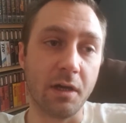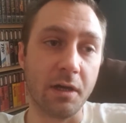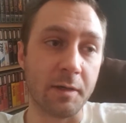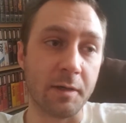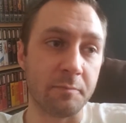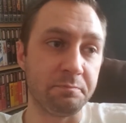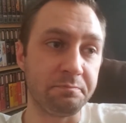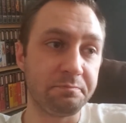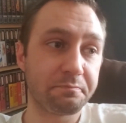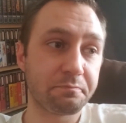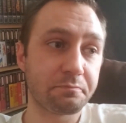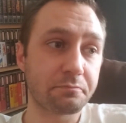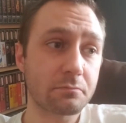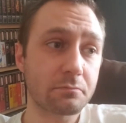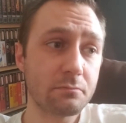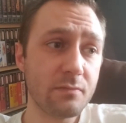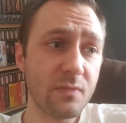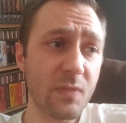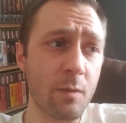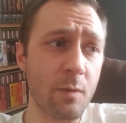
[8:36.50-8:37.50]

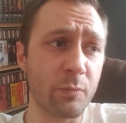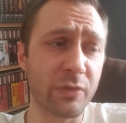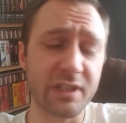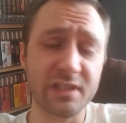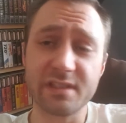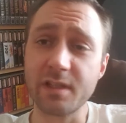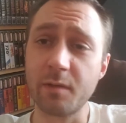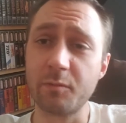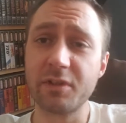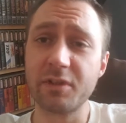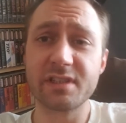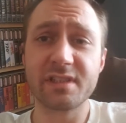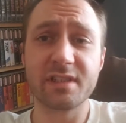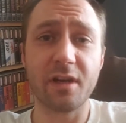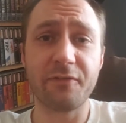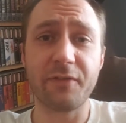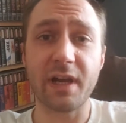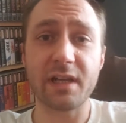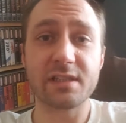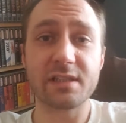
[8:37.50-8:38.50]
because some of the
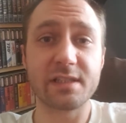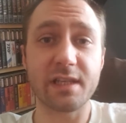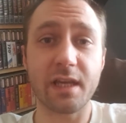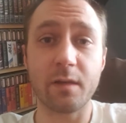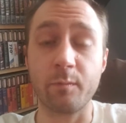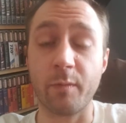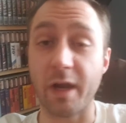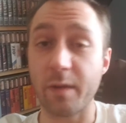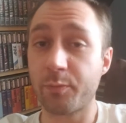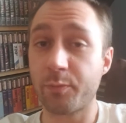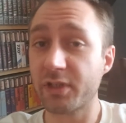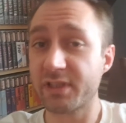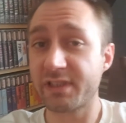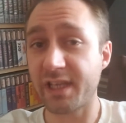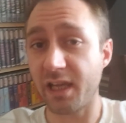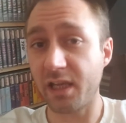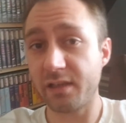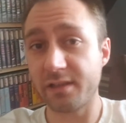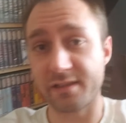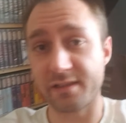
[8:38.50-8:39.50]
stuff I say might
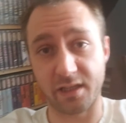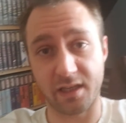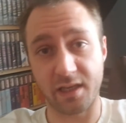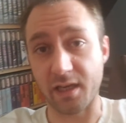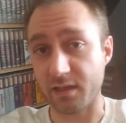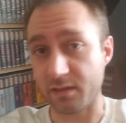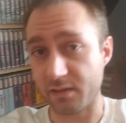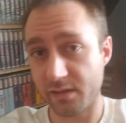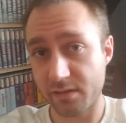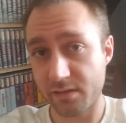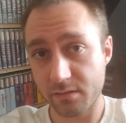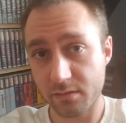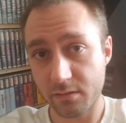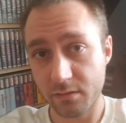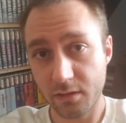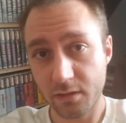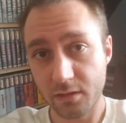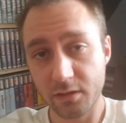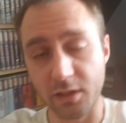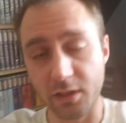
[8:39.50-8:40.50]
pertain to kids.